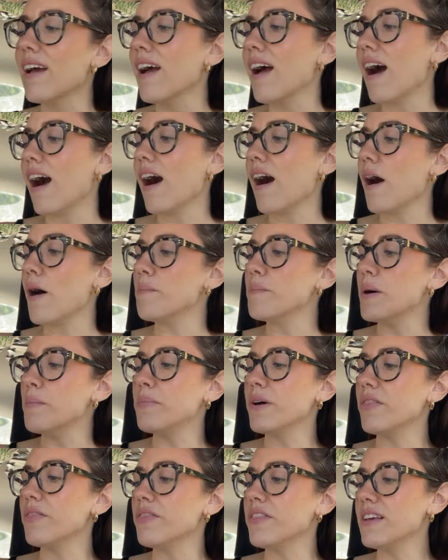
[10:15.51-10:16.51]

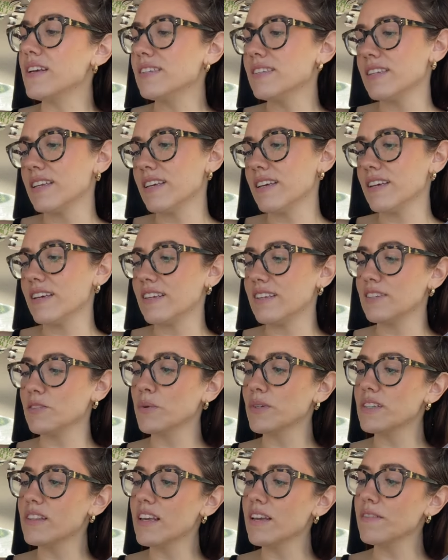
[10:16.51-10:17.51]
But this is,
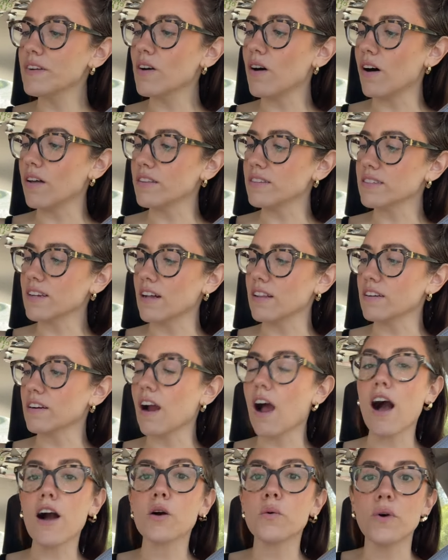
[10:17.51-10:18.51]
what do they even call this color?
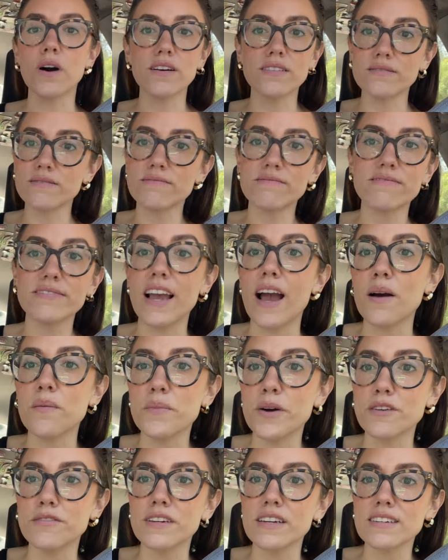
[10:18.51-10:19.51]
Aqua. Yeah,
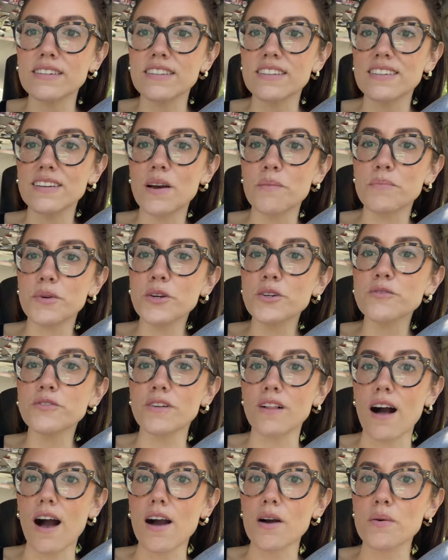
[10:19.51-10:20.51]
perfect.
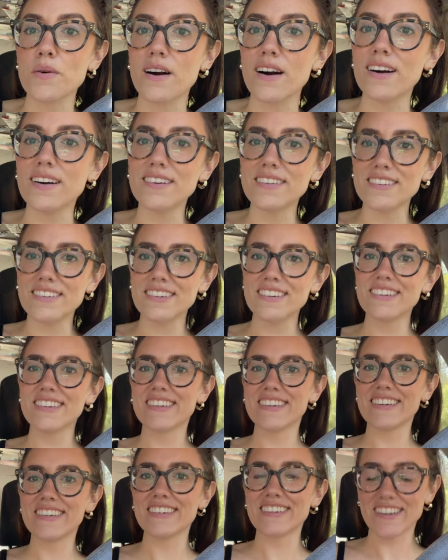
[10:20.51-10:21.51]
Beautiful aqua
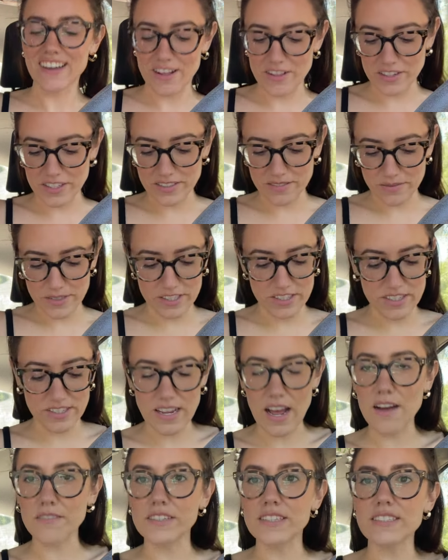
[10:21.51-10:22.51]
color, which is
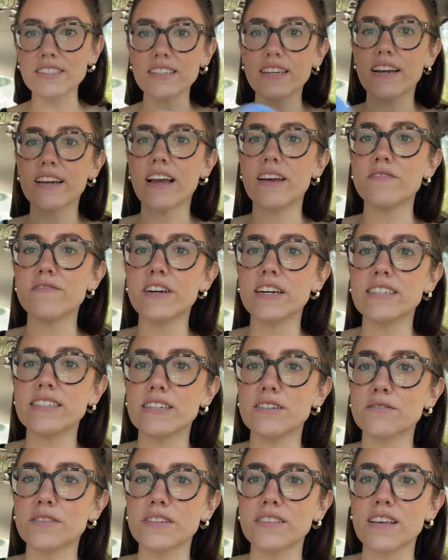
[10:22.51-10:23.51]
obviously, again, very
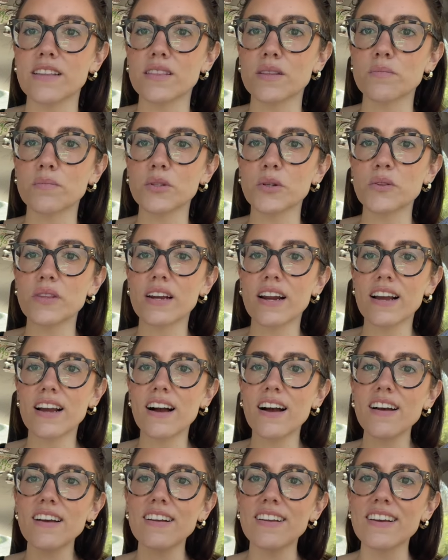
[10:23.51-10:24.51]
different than the blue that I
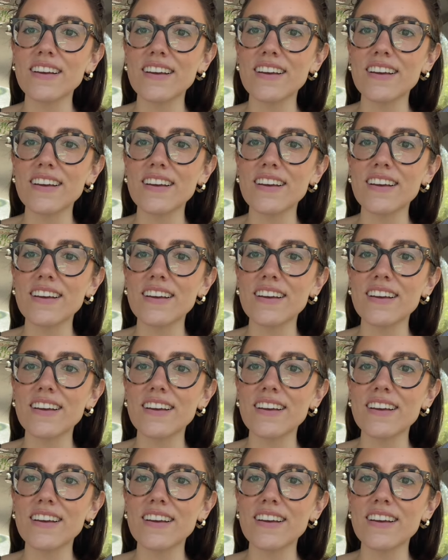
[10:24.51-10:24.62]
got.